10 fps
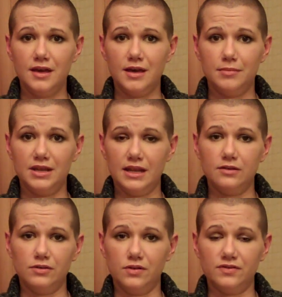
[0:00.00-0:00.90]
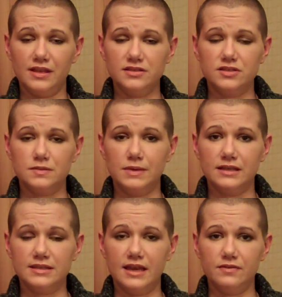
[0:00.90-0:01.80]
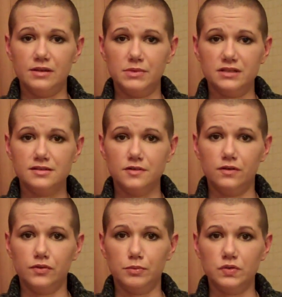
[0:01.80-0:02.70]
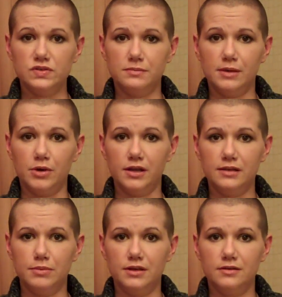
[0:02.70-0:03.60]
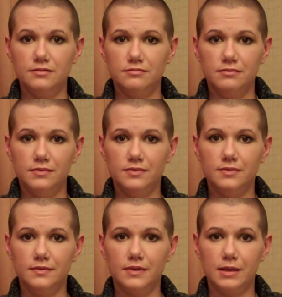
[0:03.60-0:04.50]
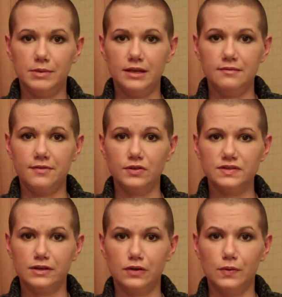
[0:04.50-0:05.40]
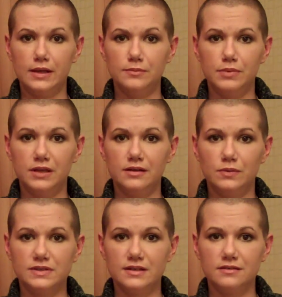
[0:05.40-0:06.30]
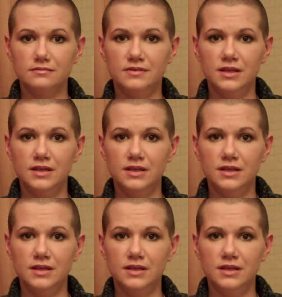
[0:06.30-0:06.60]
And I don't know if that's just because I have numbness over most of my body, but I mean, I felt it go in, but it wasn't